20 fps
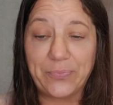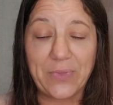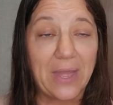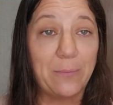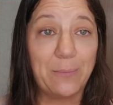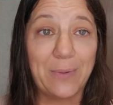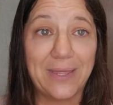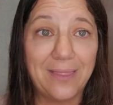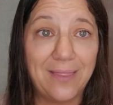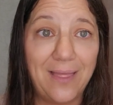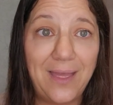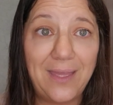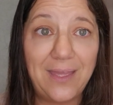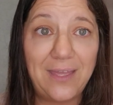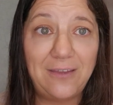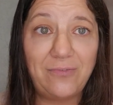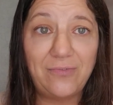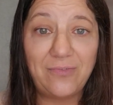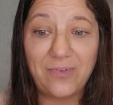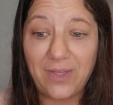on my
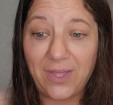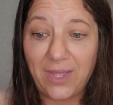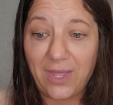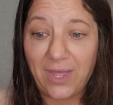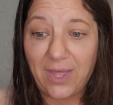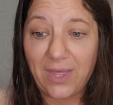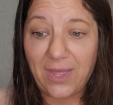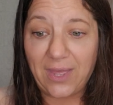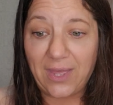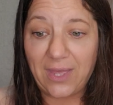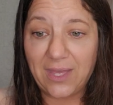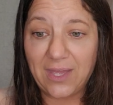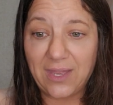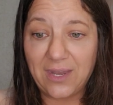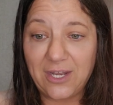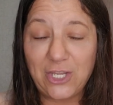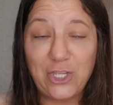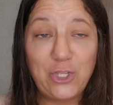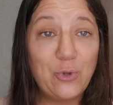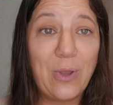life,
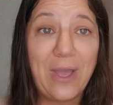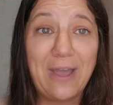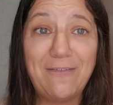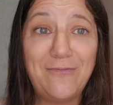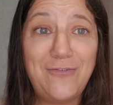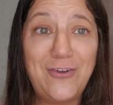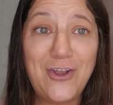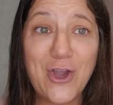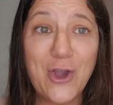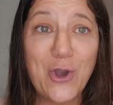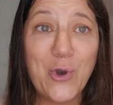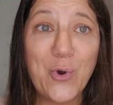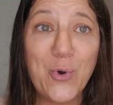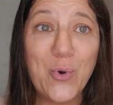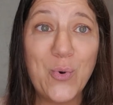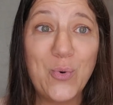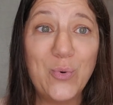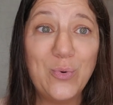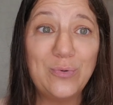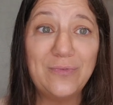and you have
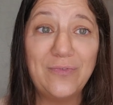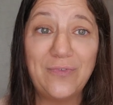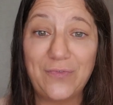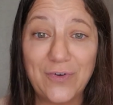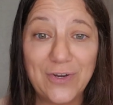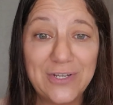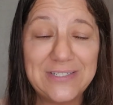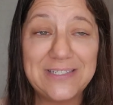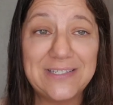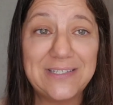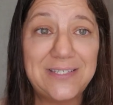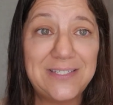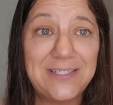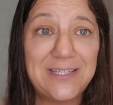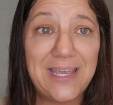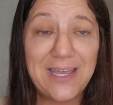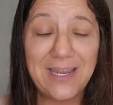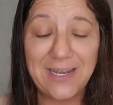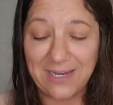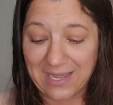no foot to
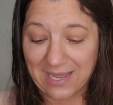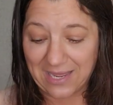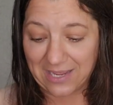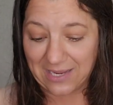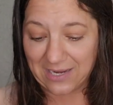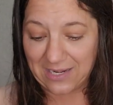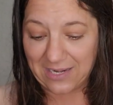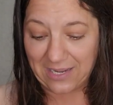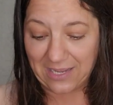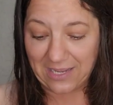stand on.